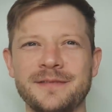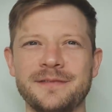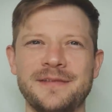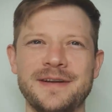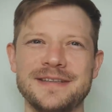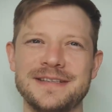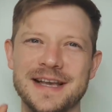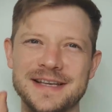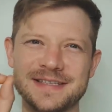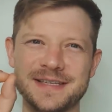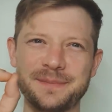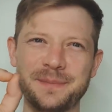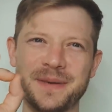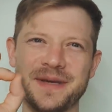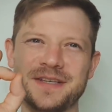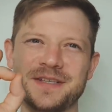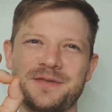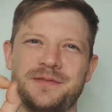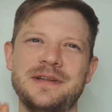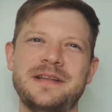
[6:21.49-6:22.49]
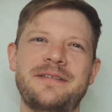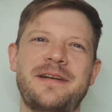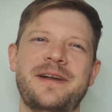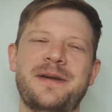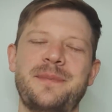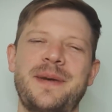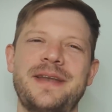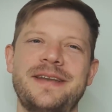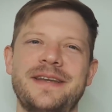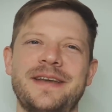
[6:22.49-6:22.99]
Fantastic mix, really
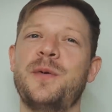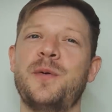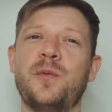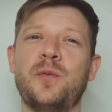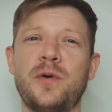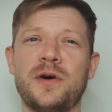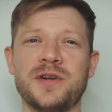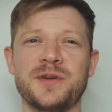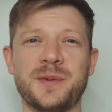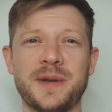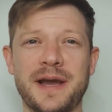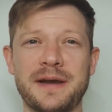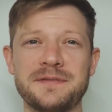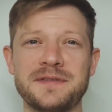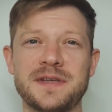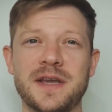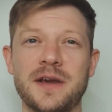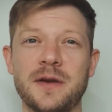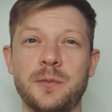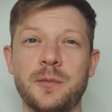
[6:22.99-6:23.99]
recommend it. What do we have to go?